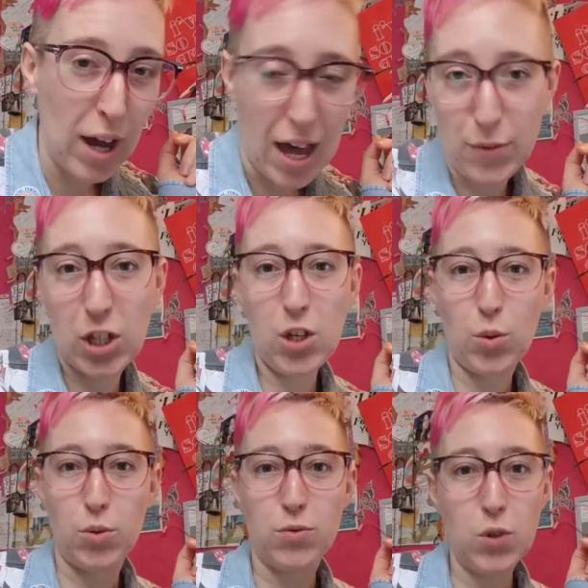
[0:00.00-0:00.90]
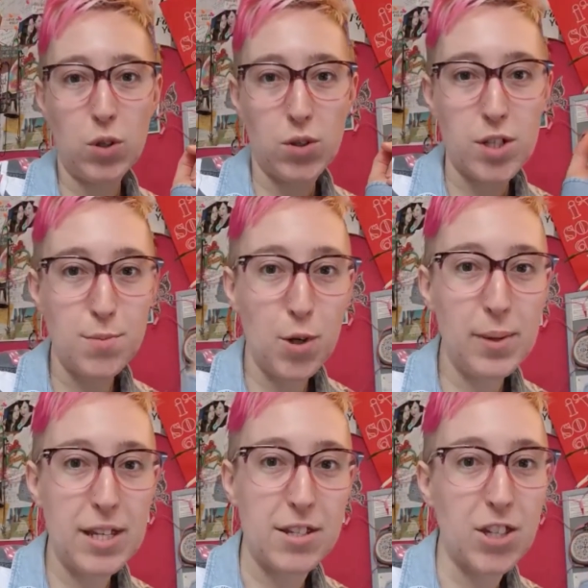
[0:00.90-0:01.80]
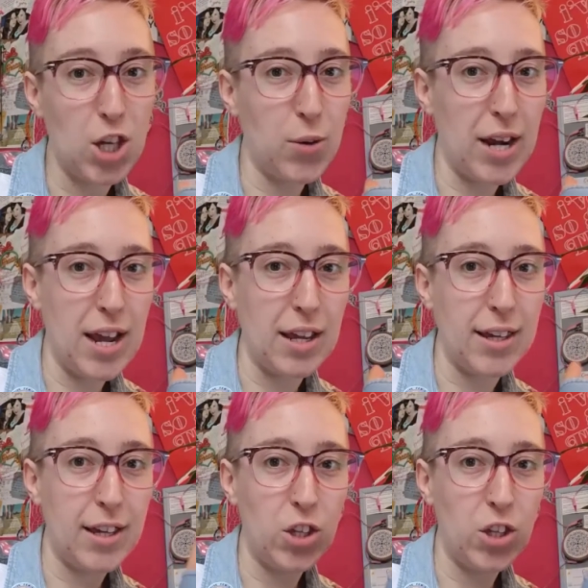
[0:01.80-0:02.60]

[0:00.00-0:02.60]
have a queue for Small Biz Q&A,